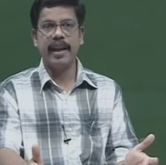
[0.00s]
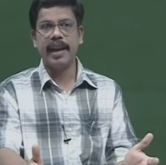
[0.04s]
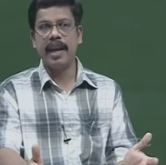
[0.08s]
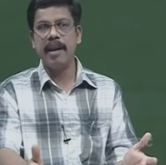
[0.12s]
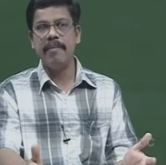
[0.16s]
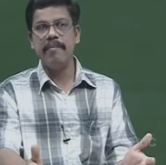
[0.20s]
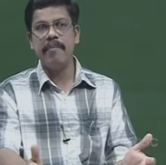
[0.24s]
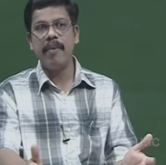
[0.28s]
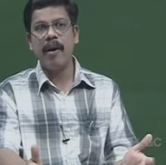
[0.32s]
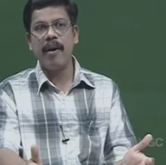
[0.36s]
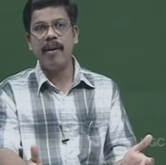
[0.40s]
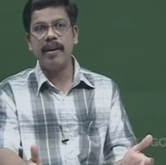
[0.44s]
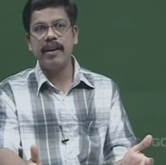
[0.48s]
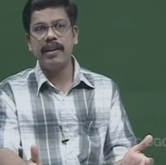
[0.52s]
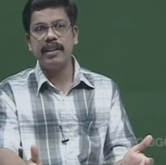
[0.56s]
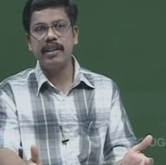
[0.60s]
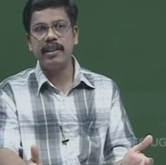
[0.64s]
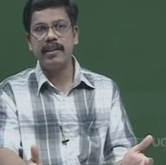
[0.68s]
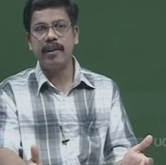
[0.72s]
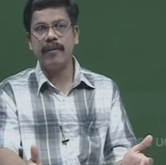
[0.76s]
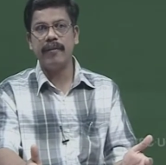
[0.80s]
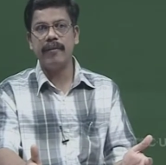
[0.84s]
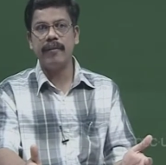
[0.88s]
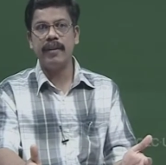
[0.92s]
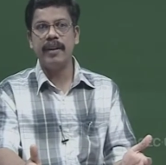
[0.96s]
importance
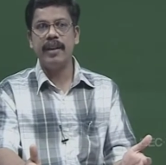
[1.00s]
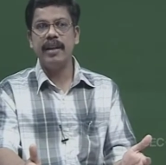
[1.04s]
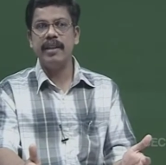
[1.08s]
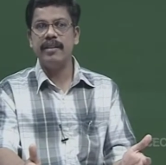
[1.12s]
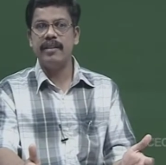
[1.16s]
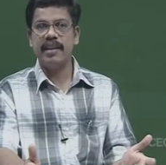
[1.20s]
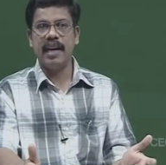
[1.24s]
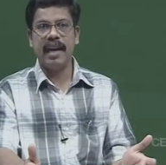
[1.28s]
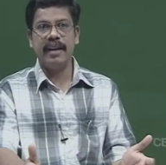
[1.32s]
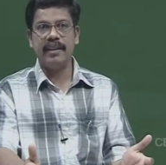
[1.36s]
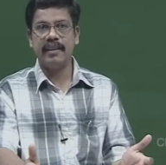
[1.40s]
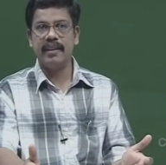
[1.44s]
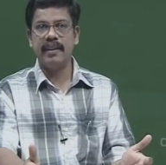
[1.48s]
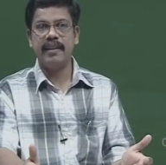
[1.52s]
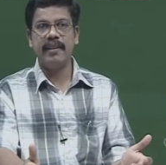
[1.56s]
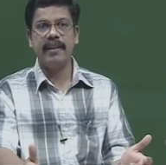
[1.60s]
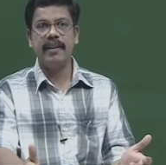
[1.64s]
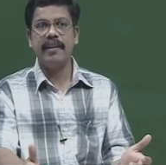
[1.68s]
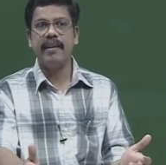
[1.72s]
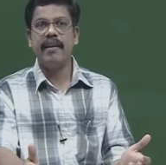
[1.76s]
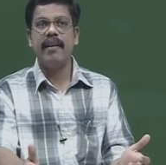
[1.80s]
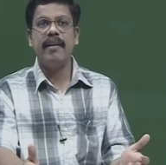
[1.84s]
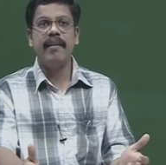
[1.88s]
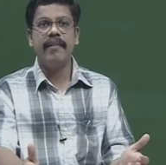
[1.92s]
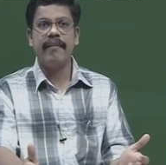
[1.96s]
of
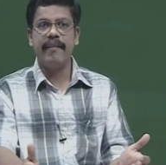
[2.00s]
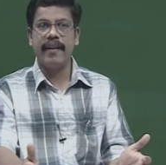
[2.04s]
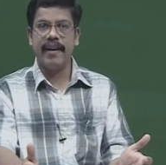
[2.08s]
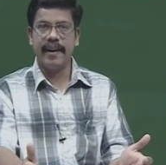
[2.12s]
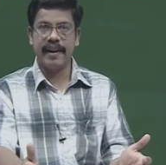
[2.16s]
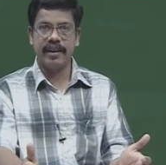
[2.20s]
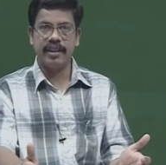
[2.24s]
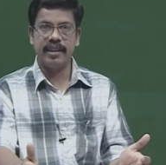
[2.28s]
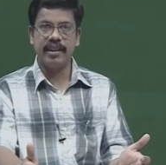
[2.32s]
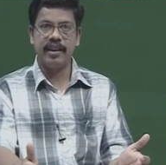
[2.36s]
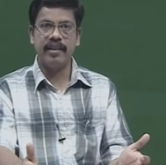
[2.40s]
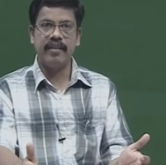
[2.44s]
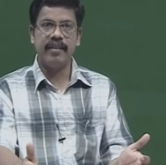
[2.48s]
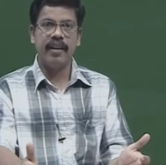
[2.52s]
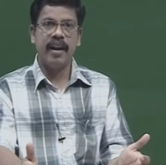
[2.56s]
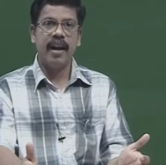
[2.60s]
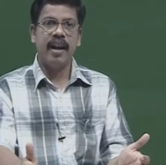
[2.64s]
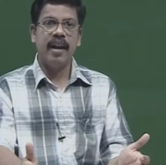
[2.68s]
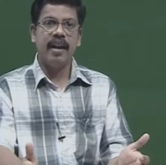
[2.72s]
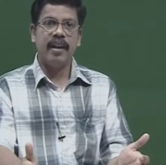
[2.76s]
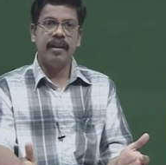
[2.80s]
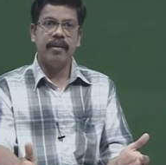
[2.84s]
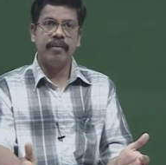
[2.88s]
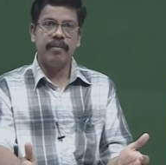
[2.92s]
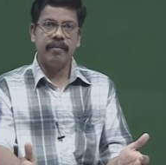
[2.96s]
transcendental reduction
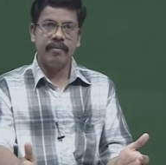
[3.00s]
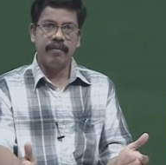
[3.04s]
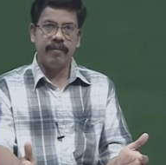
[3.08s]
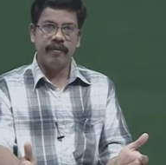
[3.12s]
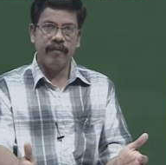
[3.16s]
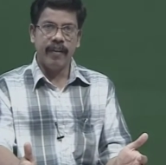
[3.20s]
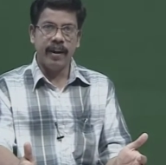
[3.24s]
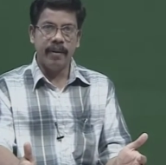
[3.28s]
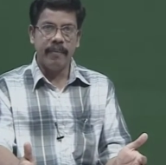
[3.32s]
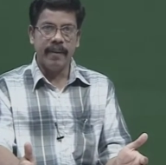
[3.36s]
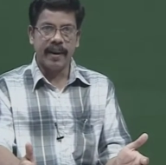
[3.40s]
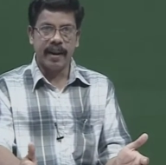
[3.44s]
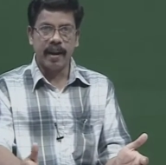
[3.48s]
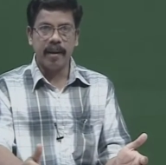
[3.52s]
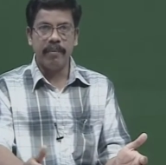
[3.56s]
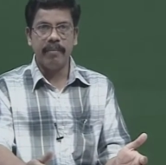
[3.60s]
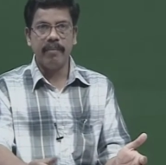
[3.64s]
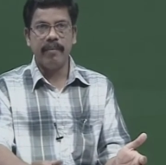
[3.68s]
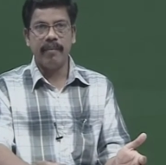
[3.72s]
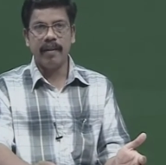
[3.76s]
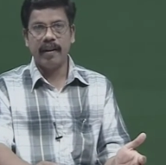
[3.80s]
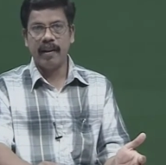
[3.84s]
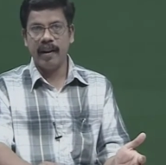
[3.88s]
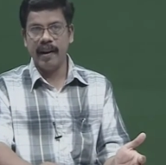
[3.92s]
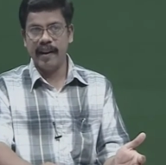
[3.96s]
will become
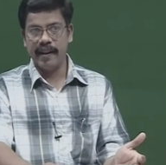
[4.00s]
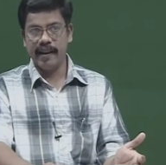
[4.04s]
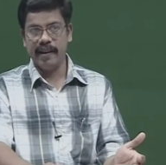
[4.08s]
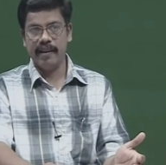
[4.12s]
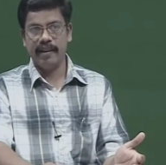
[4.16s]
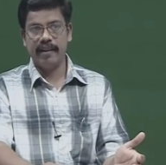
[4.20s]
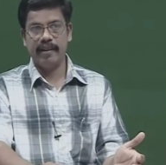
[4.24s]
clear.